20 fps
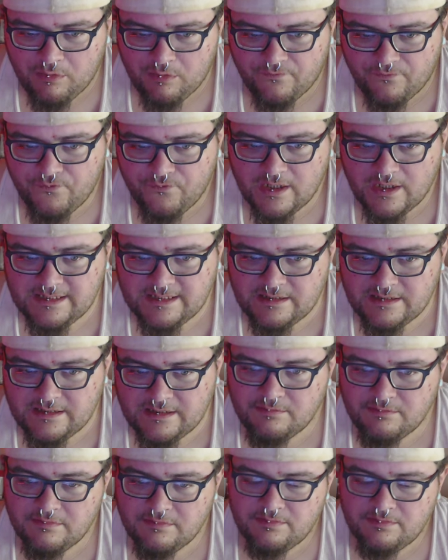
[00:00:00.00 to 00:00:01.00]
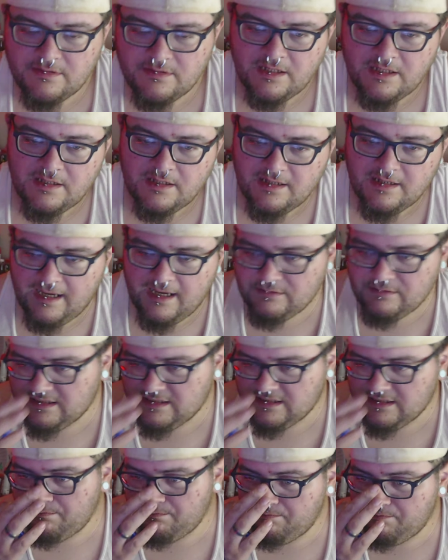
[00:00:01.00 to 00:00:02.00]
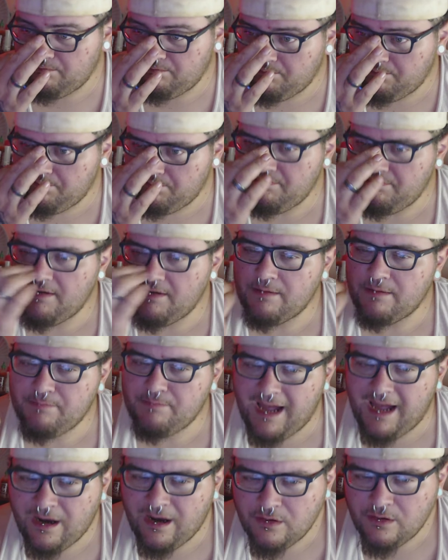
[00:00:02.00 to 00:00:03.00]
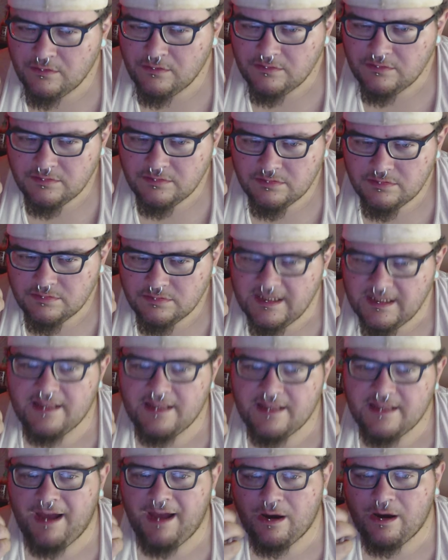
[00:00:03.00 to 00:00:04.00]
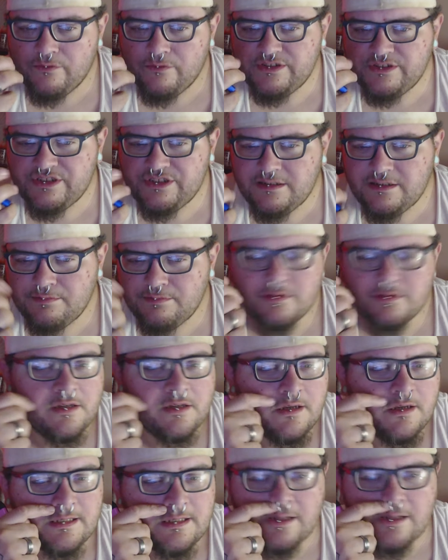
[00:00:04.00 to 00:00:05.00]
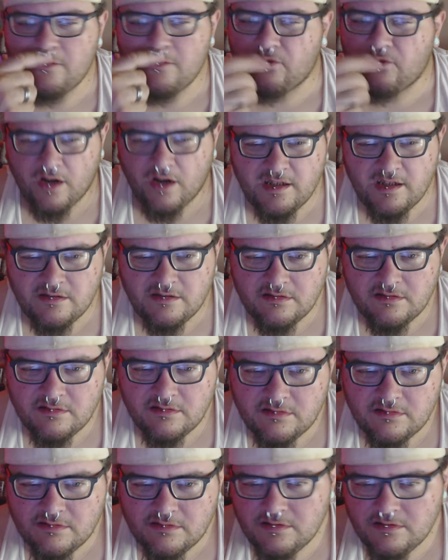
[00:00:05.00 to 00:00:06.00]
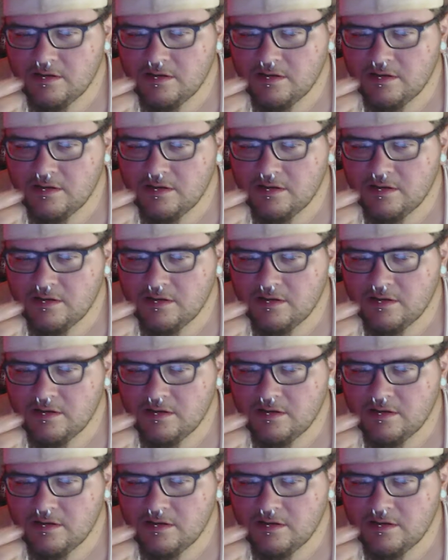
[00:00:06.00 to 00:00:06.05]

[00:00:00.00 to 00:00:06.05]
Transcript: I was on that bow? Yeah, the bow of the ship. You know, the front. And I was right